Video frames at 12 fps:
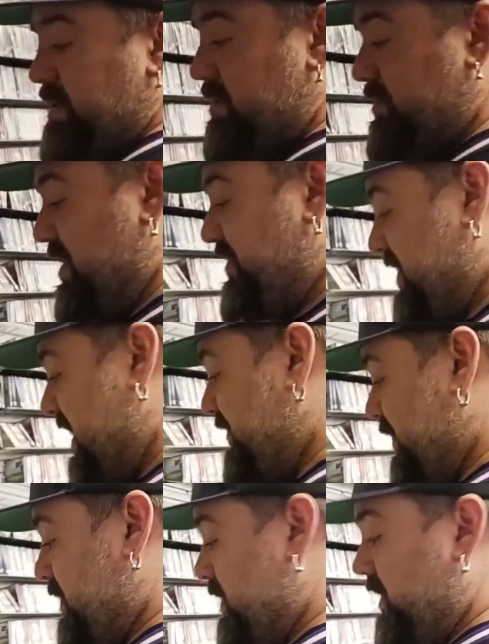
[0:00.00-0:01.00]
My
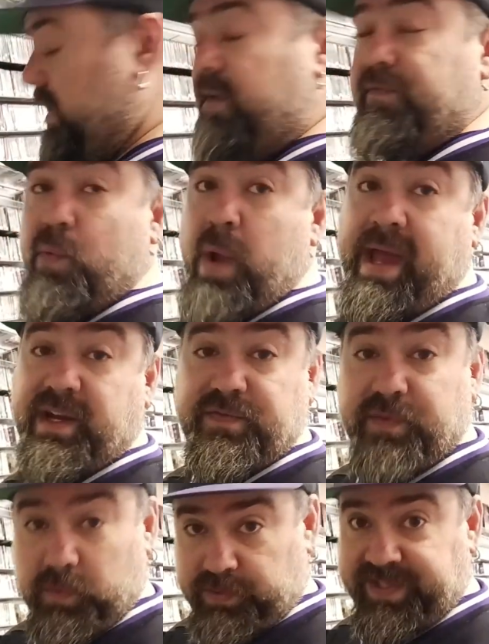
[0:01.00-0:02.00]
favorite, Love Wrecked
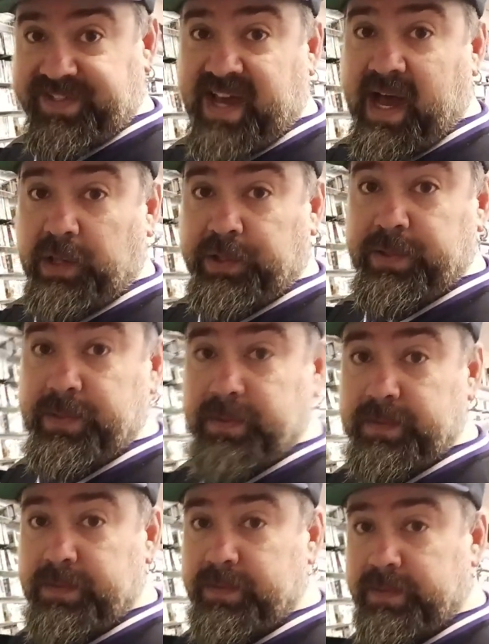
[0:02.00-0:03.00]
for only a dollar.
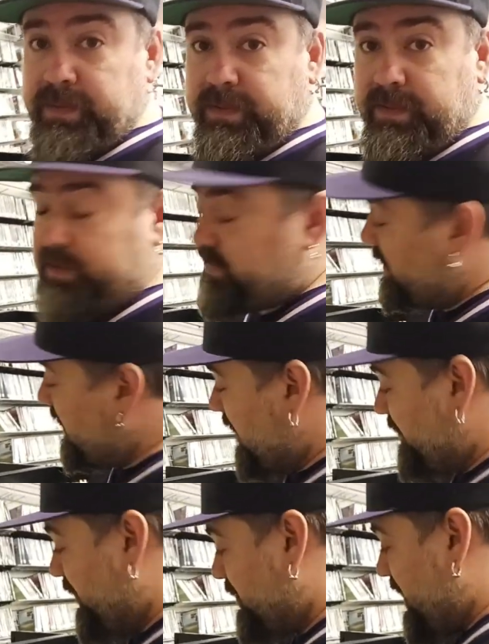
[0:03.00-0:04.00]
You're gonna
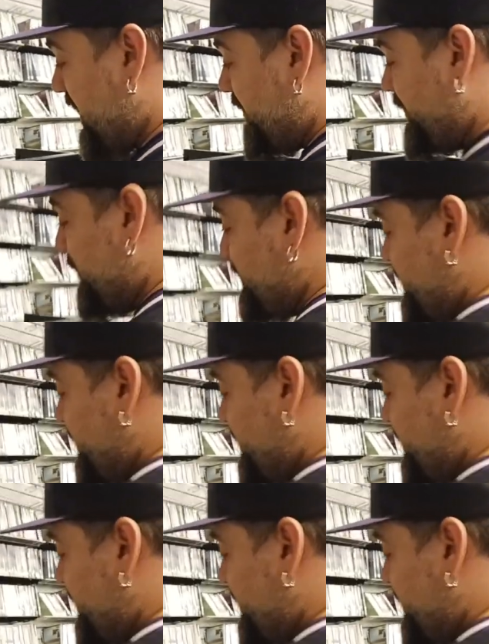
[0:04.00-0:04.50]
have, you're gonna have those